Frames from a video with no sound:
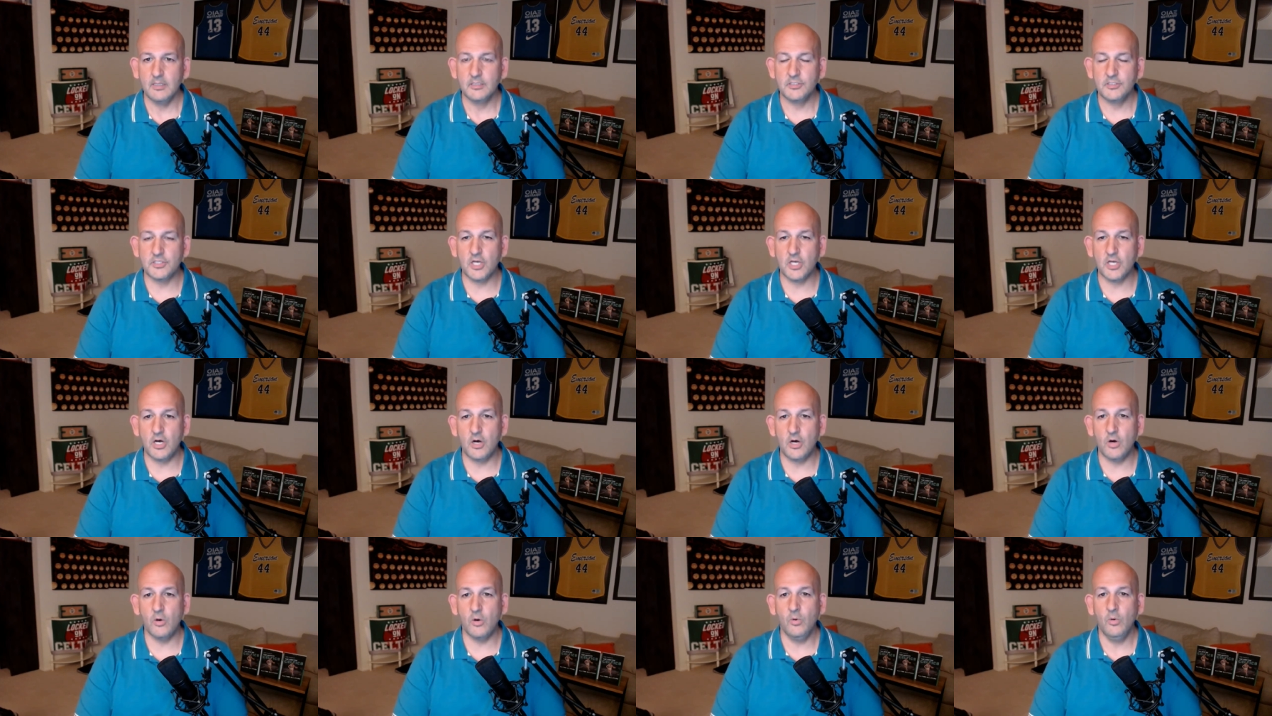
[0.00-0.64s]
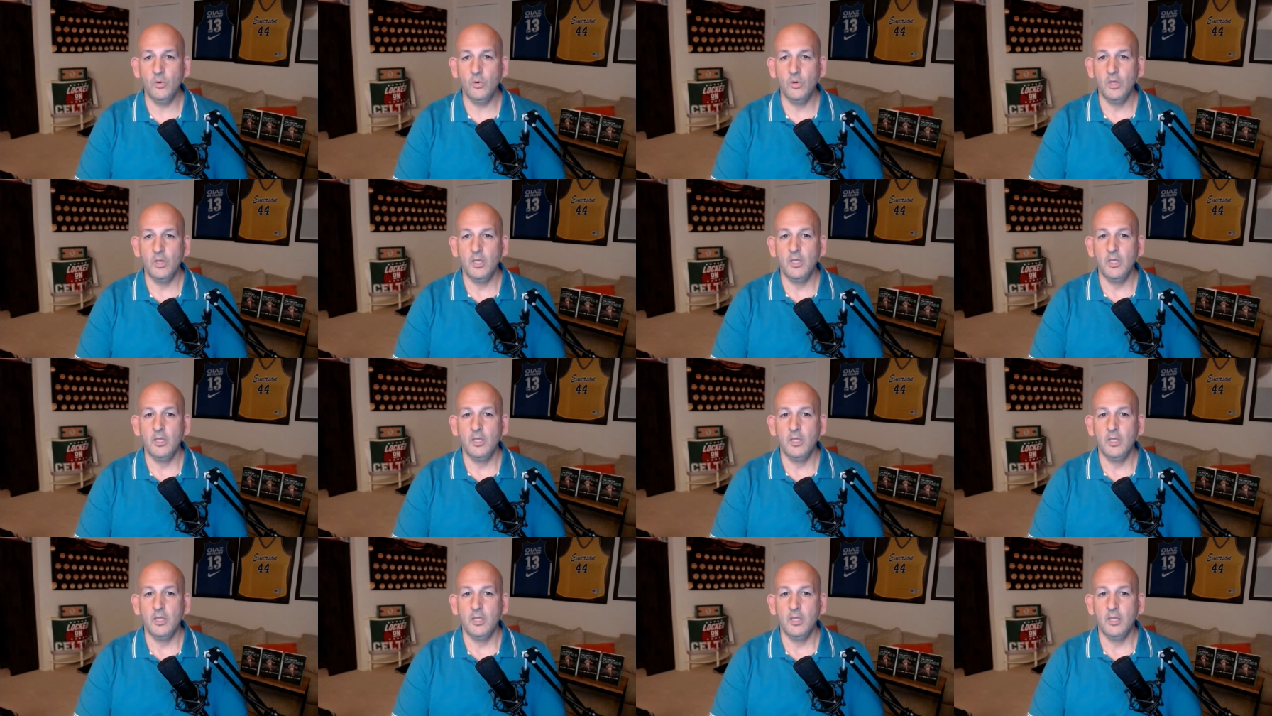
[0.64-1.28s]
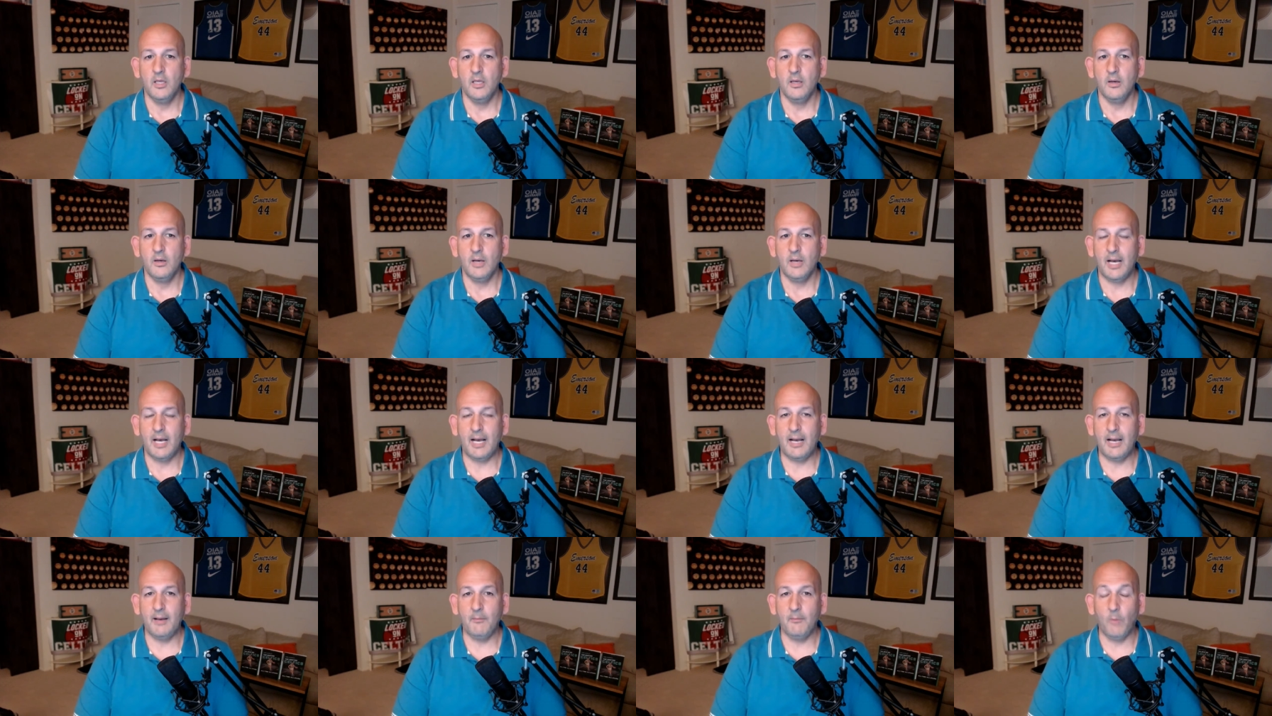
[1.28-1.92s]
So,
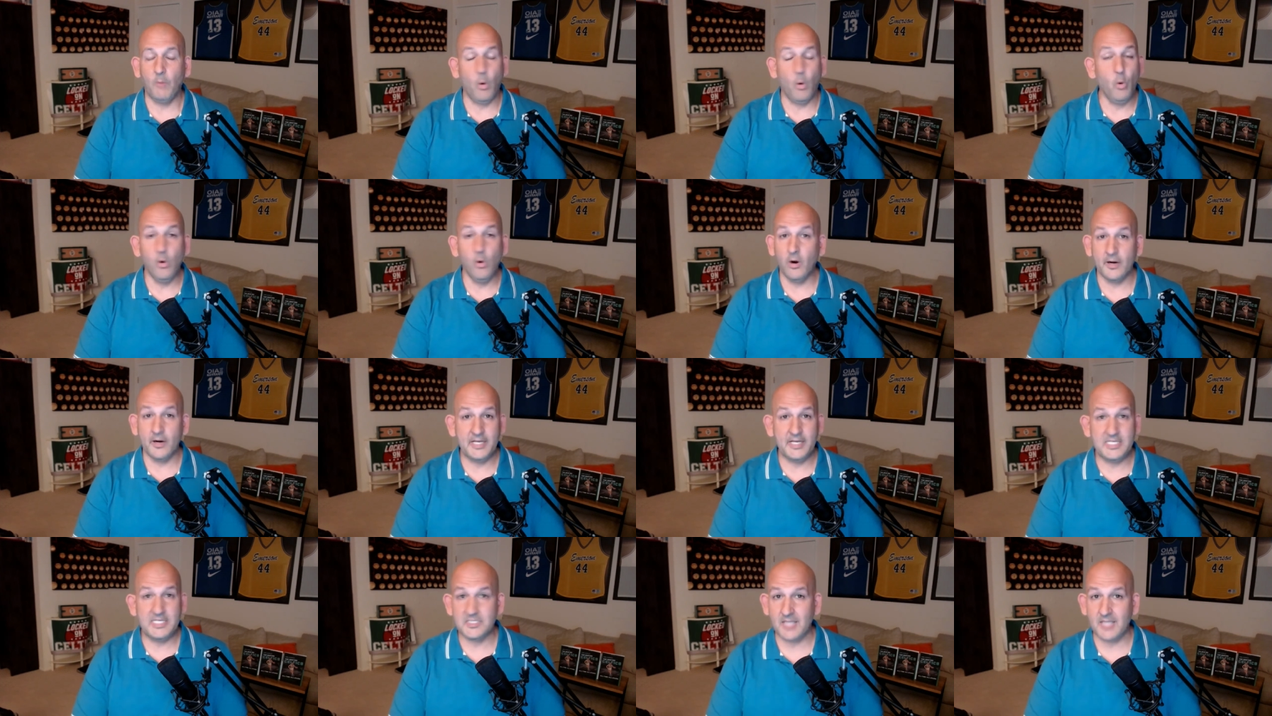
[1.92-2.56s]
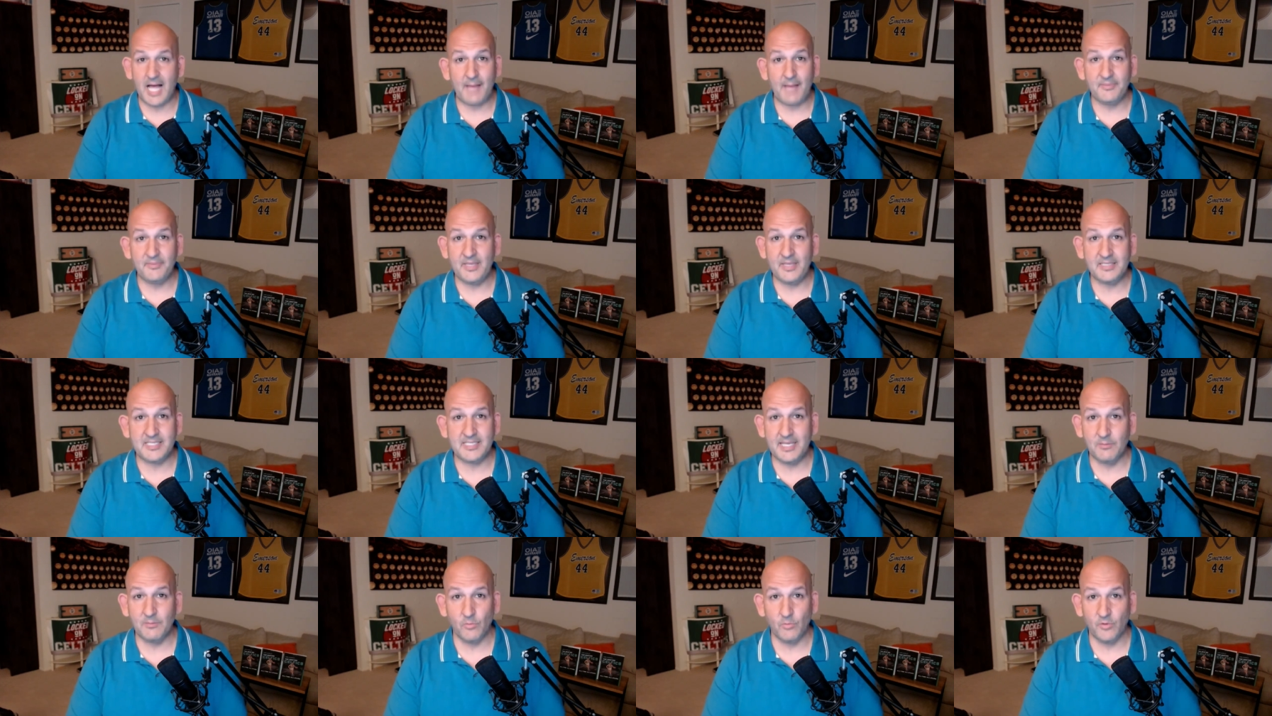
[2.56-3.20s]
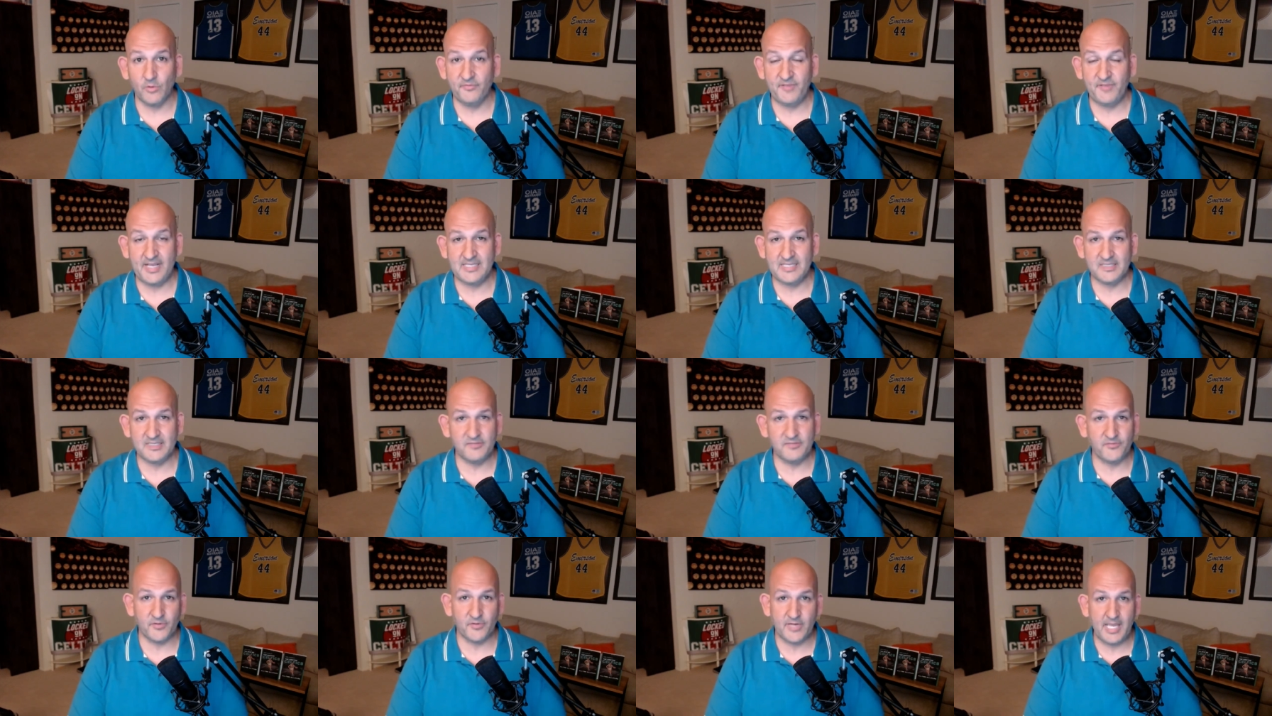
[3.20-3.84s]
or he's lobbying to get more
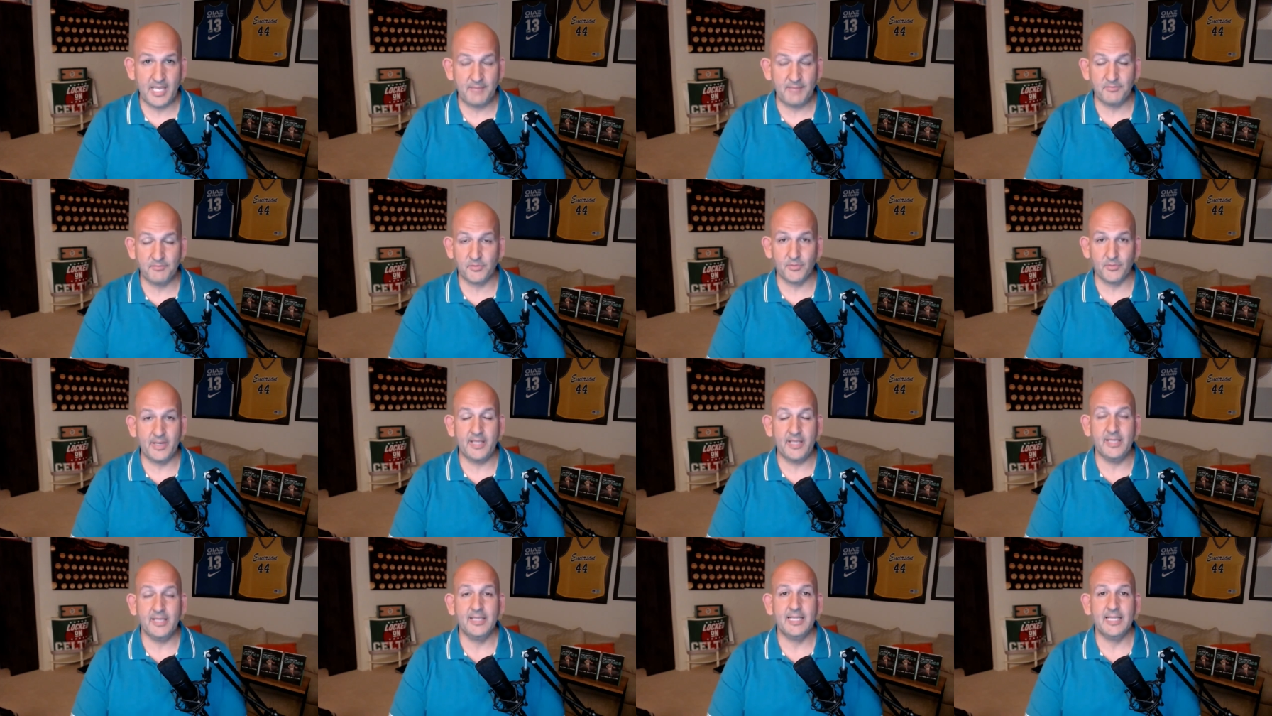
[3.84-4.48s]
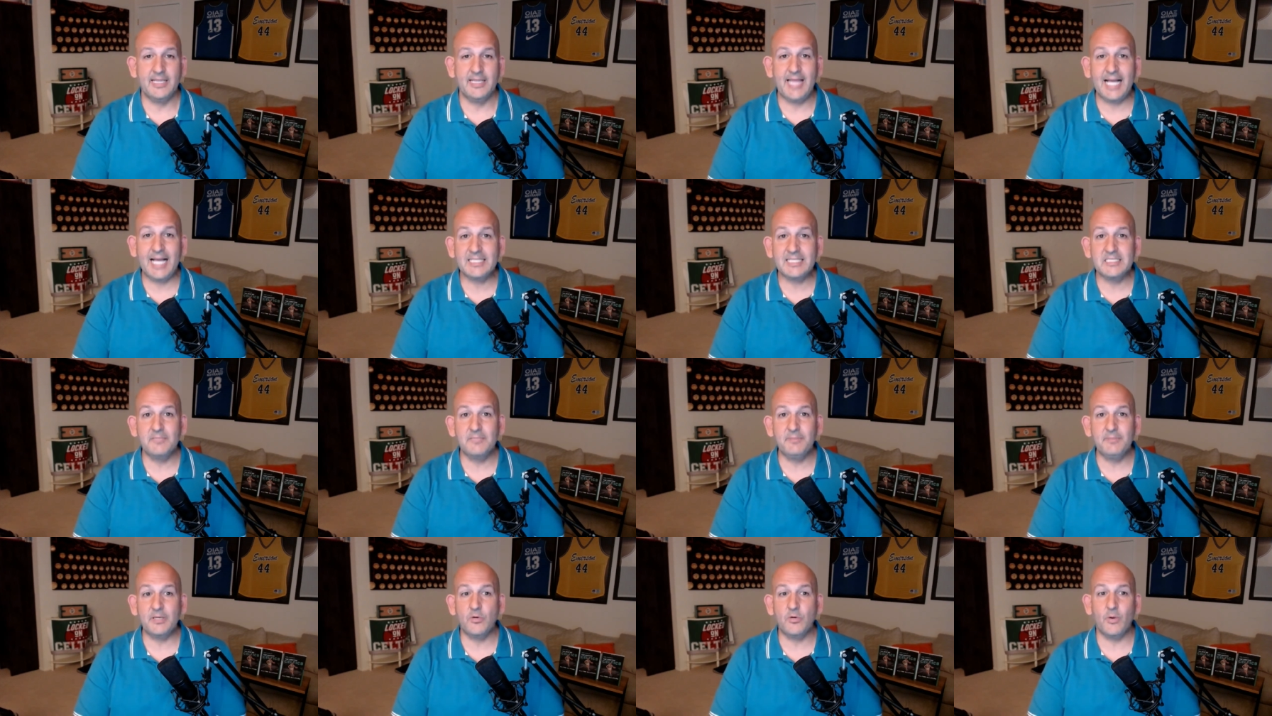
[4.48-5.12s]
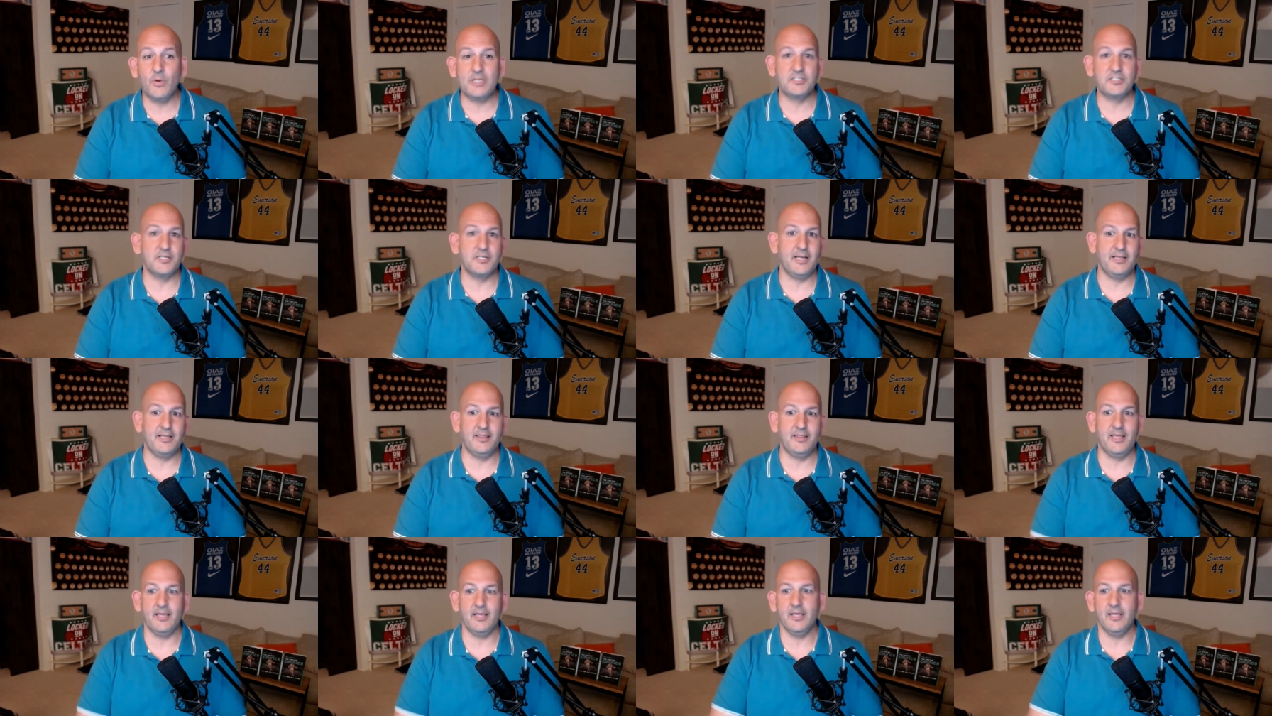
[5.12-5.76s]
fans in for game three. That's the big question,
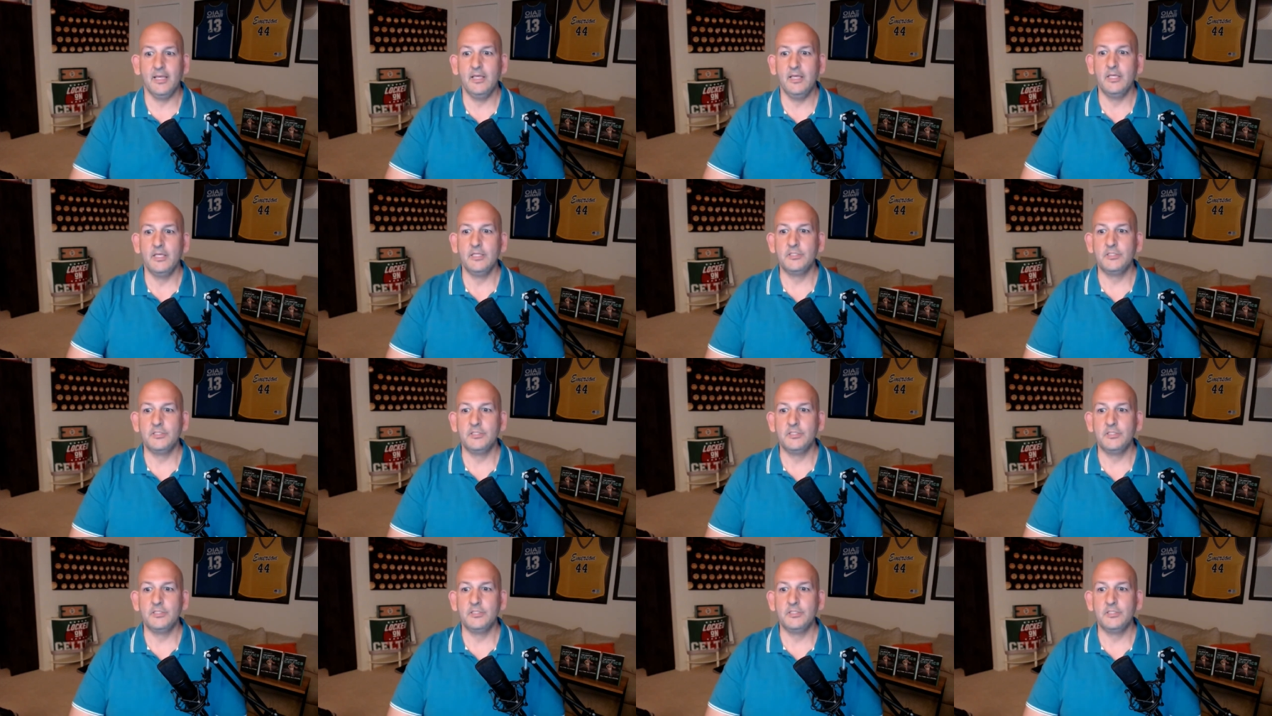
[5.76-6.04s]
I think.